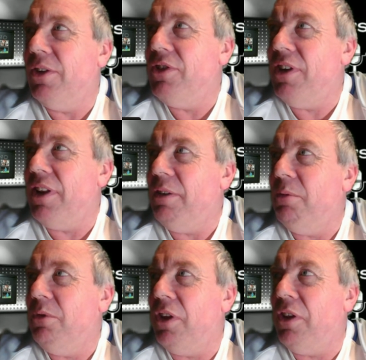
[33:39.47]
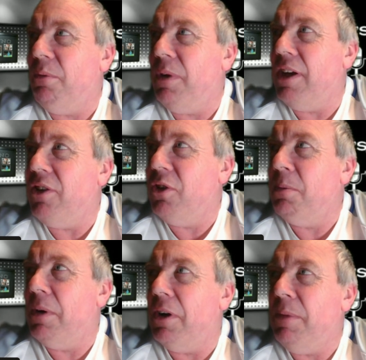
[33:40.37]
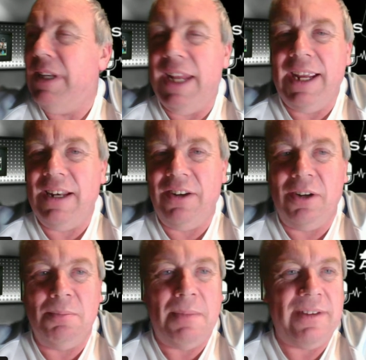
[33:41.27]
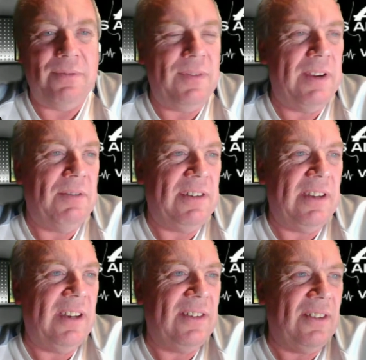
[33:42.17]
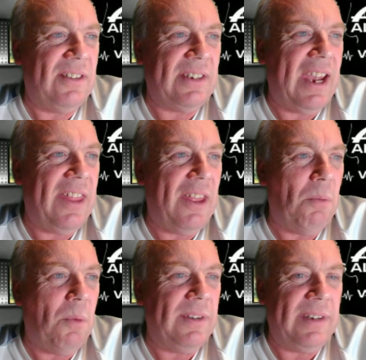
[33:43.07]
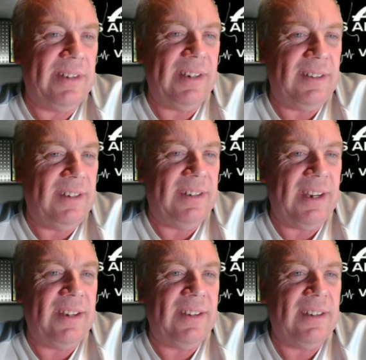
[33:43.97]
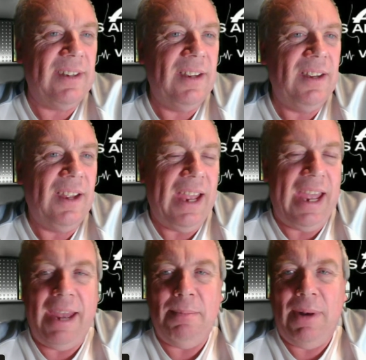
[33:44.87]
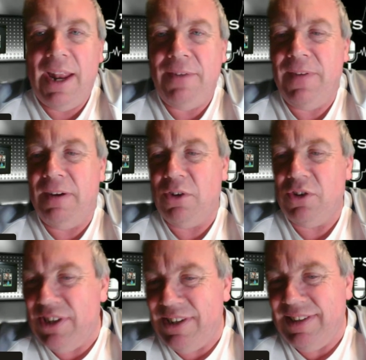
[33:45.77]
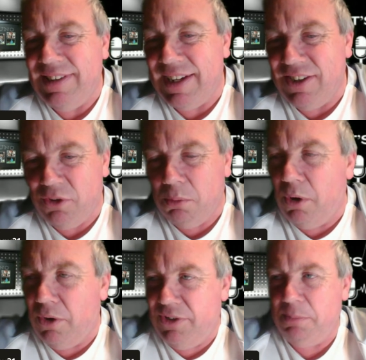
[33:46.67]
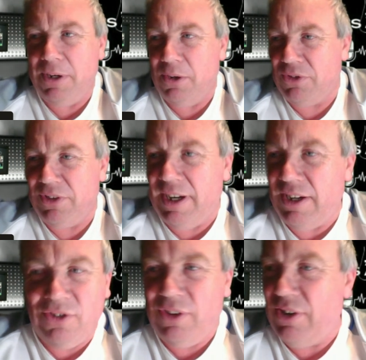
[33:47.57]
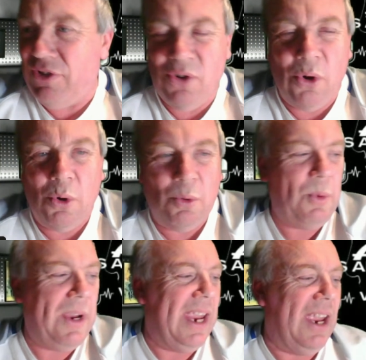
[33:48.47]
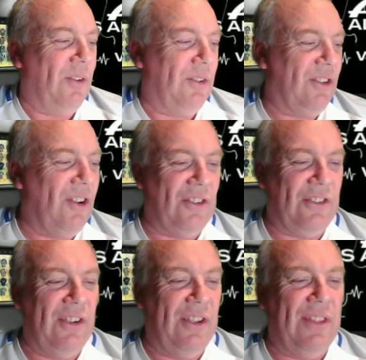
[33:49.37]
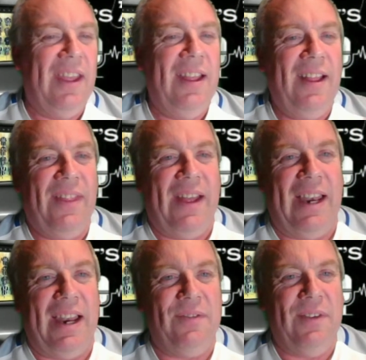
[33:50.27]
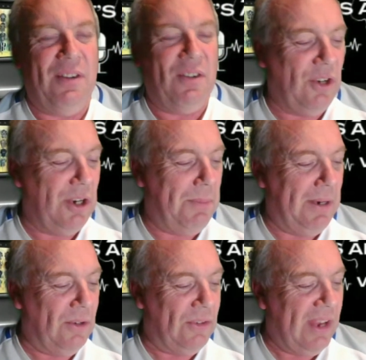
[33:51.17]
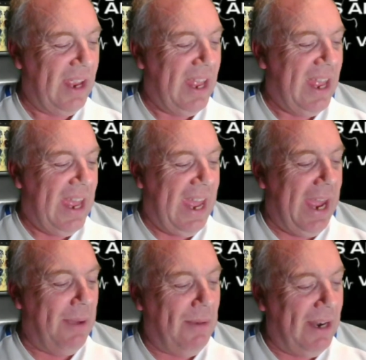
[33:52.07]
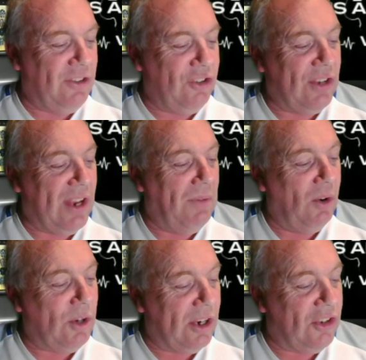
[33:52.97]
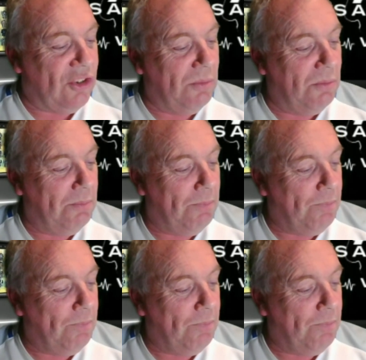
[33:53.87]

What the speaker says: nothing we can do about it. I mean, England are massive favourites in this on Sky. They're 1-66. Latvia are 66-1 to beat us tonight. So there's no way on God's earth that Latvia are going to beat us. Let's just have a look at some